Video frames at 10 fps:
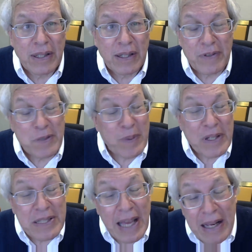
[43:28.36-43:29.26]
If the
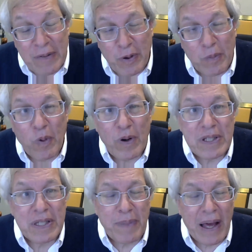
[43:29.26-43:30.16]
speech is hateful, more
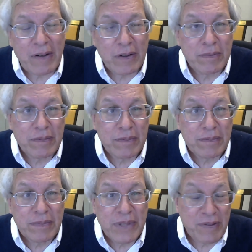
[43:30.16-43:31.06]
isn't better.
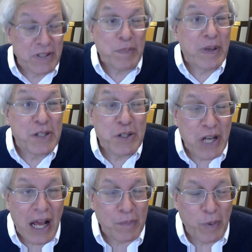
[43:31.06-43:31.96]
If the speech is
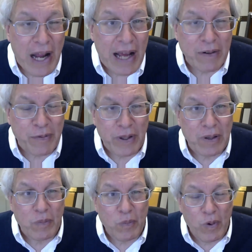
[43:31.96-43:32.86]
child
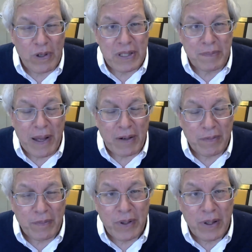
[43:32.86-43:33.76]
pornography, more isn't
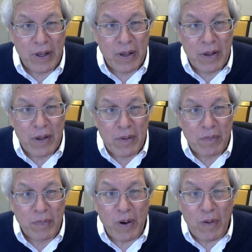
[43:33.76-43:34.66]
better.
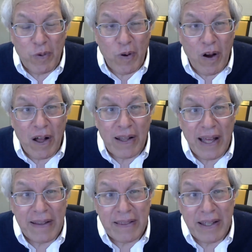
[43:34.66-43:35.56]
But overall,
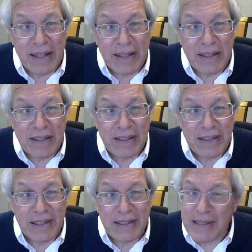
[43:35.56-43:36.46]
I think
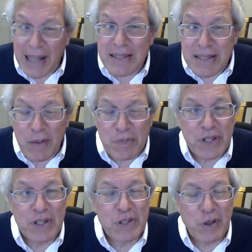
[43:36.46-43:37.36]
that, that
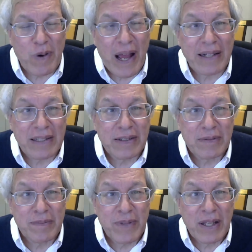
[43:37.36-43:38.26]
assumption is correct,
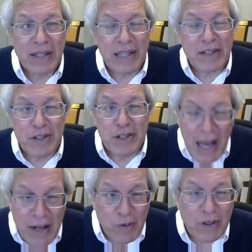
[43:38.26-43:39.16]
that
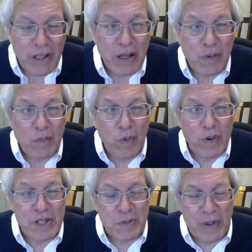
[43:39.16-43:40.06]
generally
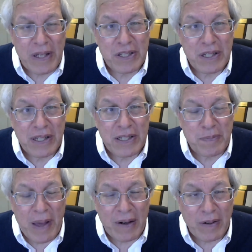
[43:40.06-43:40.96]
more speech is
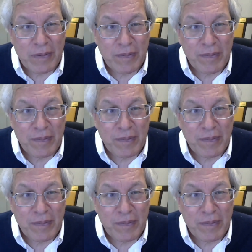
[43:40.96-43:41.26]
better.